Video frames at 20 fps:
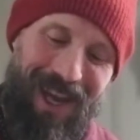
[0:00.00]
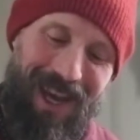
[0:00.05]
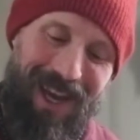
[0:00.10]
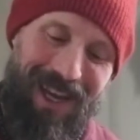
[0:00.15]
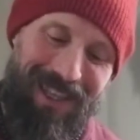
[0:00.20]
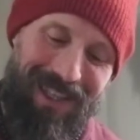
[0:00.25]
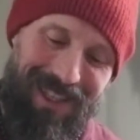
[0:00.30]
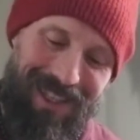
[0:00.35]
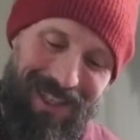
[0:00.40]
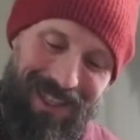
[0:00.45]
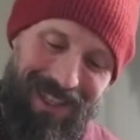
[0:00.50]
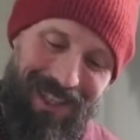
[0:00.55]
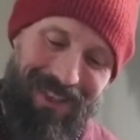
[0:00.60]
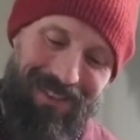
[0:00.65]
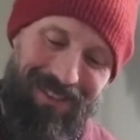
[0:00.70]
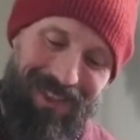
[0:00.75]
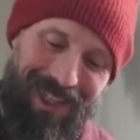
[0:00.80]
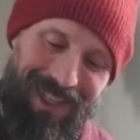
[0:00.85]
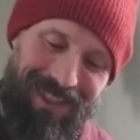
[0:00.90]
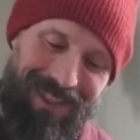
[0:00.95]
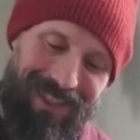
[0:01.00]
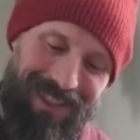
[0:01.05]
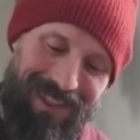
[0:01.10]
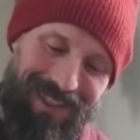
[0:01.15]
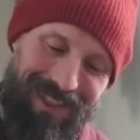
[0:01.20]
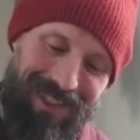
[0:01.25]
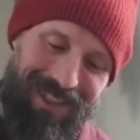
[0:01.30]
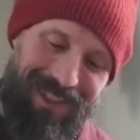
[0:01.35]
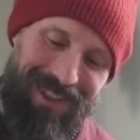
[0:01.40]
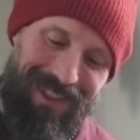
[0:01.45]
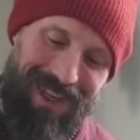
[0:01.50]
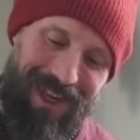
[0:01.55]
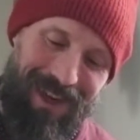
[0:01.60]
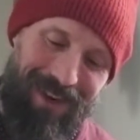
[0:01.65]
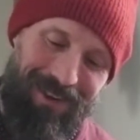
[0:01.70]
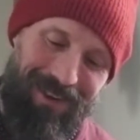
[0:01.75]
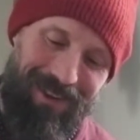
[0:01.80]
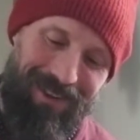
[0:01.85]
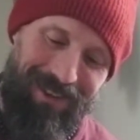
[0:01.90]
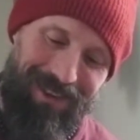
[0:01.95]
I think I've got this thing
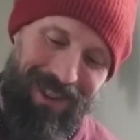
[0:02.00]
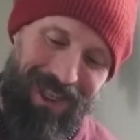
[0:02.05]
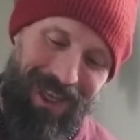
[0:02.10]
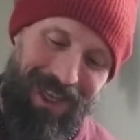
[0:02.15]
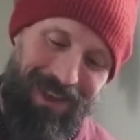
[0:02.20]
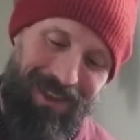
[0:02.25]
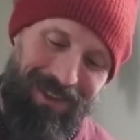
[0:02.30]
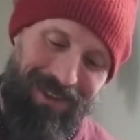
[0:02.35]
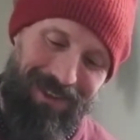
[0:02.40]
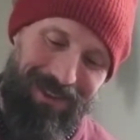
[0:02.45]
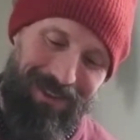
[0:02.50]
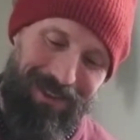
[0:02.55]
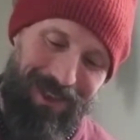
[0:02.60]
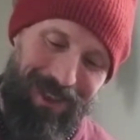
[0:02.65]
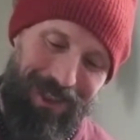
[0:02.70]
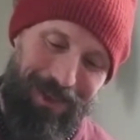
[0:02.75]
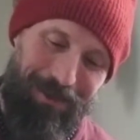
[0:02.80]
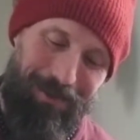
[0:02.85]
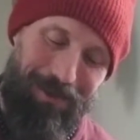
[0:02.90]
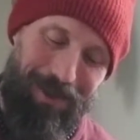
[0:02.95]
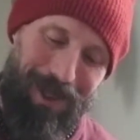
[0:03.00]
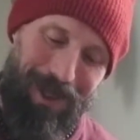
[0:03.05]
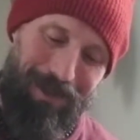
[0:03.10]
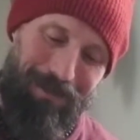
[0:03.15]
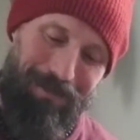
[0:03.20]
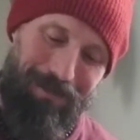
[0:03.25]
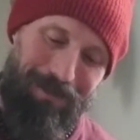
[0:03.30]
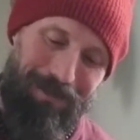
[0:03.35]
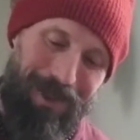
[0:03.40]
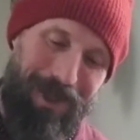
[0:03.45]
narrowed down to like my